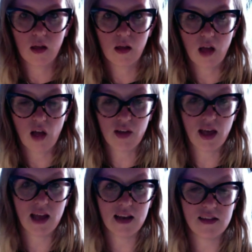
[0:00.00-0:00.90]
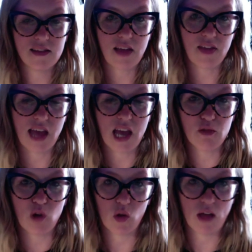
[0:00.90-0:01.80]
Okay, let's get the
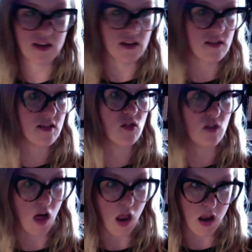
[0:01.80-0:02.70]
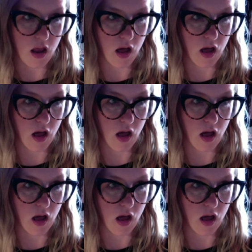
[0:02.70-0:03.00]
A-roll edit done.